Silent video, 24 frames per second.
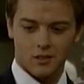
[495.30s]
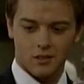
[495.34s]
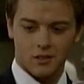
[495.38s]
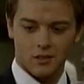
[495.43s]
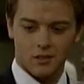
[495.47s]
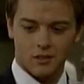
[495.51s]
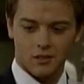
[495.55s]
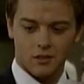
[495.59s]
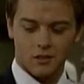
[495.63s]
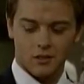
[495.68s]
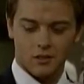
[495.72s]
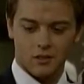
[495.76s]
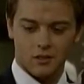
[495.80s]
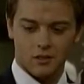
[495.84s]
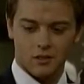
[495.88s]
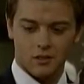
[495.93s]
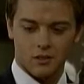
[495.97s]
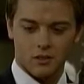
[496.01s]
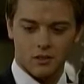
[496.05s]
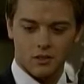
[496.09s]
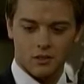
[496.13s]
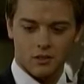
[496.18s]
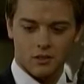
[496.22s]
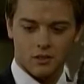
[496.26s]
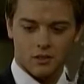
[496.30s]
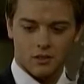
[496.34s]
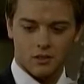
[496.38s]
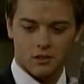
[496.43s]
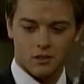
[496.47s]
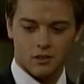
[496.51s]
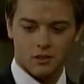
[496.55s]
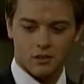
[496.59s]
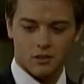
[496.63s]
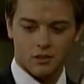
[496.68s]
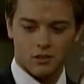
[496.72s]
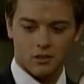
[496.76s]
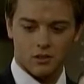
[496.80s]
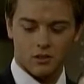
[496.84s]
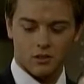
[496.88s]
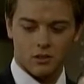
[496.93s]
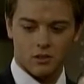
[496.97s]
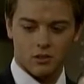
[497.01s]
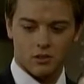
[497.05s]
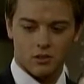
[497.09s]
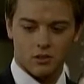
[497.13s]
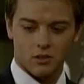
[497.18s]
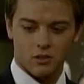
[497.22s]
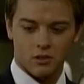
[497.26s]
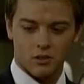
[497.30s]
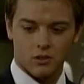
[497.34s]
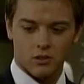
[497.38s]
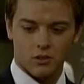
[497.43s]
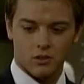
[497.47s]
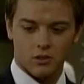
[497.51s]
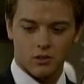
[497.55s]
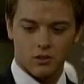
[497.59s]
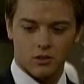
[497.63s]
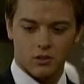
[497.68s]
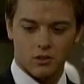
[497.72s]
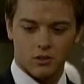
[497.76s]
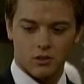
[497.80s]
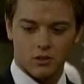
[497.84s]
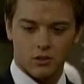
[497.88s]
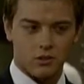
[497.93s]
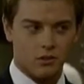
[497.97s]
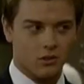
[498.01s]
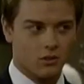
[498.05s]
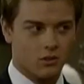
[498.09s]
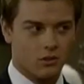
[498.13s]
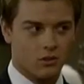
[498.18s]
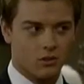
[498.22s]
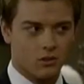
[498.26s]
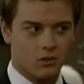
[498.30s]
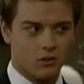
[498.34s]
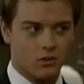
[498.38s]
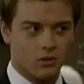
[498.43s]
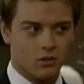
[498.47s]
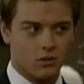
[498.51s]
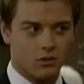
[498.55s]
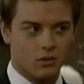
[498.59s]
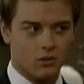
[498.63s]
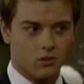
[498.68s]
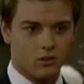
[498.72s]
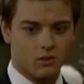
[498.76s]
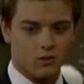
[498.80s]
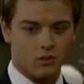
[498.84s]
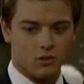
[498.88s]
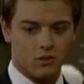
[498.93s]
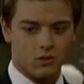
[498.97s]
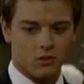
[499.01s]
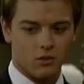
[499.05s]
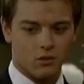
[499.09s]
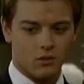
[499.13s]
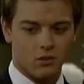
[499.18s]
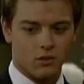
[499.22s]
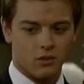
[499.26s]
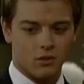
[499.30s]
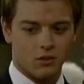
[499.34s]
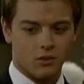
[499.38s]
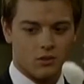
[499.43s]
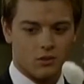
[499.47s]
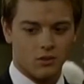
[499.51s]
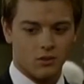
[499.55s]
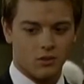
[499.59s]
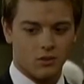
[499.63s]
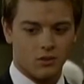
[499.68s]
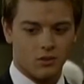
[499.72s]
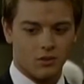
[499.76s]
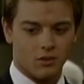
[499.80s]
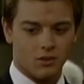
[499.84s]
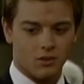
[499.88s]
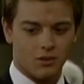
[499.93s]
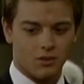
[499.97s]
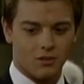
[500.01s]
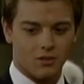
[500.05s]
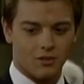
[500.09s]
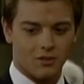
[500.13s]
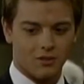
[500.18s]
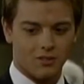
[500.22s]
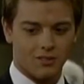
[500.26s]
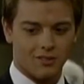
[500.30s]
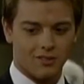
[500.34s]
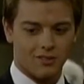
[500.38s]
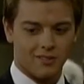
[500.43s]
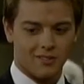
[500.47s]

[no speech]